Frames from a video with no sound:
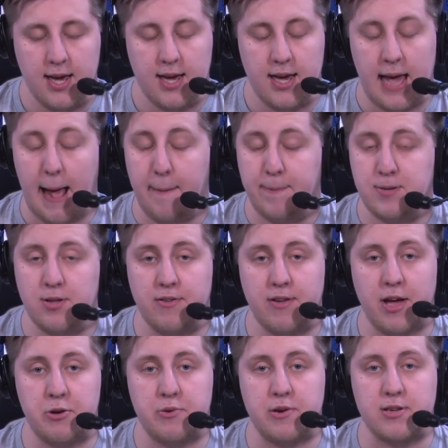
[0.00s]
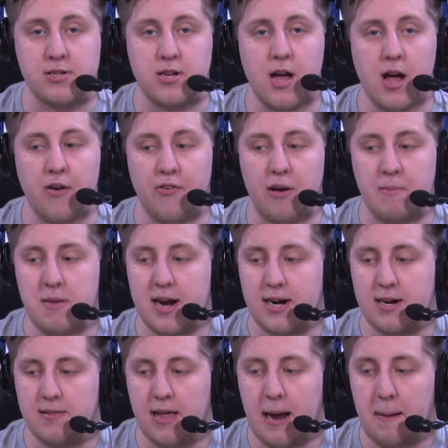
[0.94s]
absolutely unreal stuff. I'm not
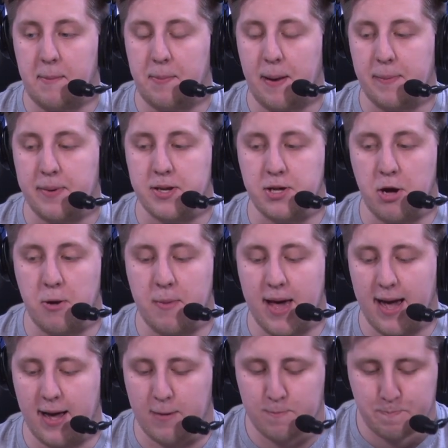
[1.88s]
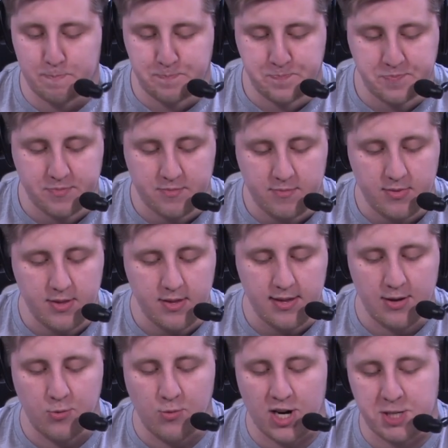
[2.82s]
gonna lie. I'm probably gonna go back
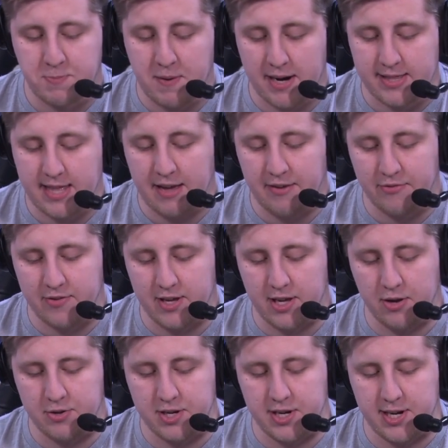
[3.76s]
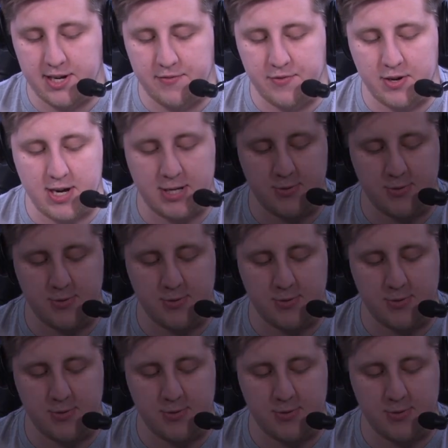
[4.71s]
and watch back that VOD. And if you guys